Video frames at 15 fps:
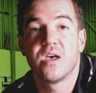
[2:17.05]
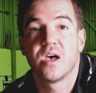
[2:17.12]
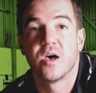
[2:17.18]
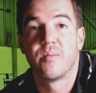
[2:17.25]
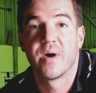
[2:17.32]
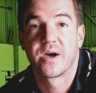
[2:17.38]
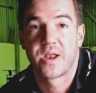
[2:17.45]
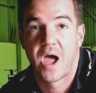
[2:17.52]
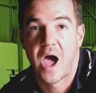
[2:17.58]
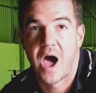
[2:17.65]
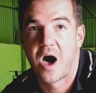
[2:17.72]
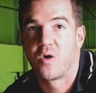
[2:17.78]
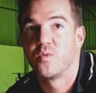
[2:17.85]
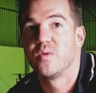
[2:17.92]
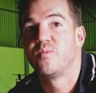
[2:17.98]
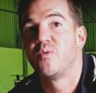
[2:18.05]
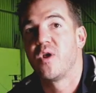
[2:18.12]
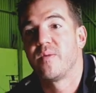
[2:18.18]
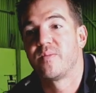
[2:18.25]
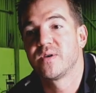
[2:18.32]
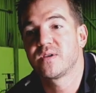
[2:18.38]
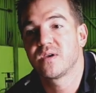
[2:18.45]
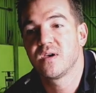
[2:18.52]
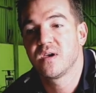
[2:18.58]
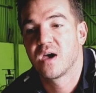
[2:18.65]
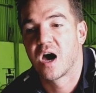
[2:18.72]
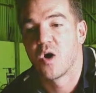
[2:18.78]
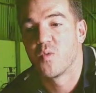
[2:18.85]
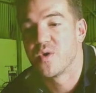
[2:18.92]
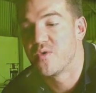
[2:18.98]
about how we prep it, how we